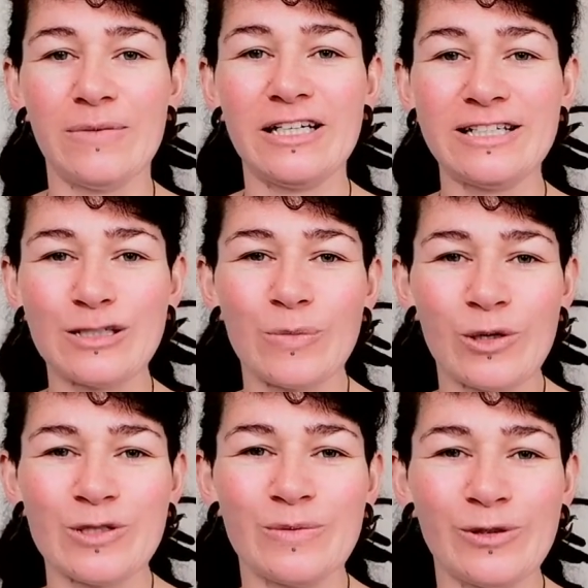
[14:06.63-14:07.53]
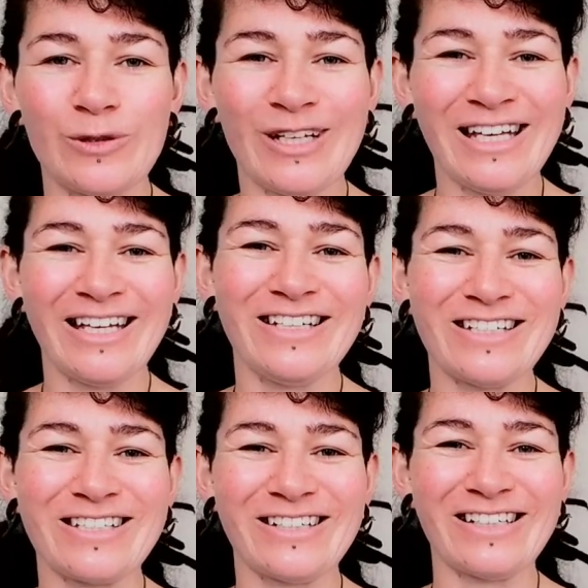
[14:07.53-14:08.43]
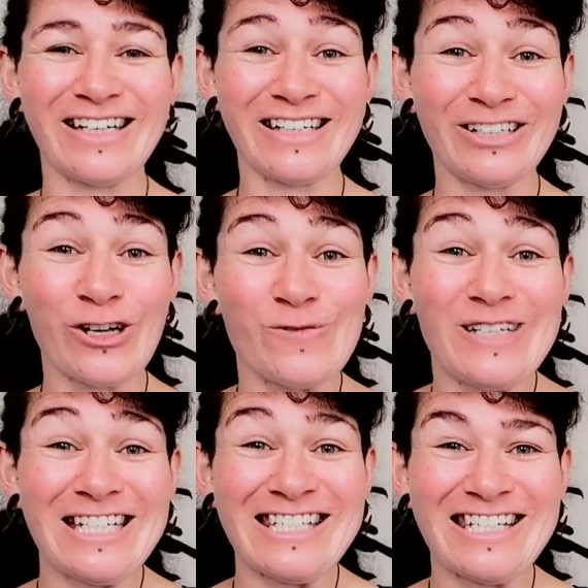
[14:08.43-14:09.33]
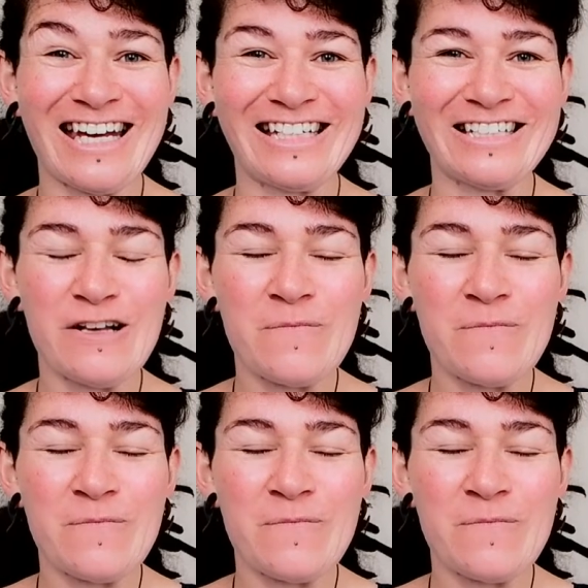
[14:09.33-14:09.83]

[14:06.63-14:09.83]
It is possible. You just got to know where to start.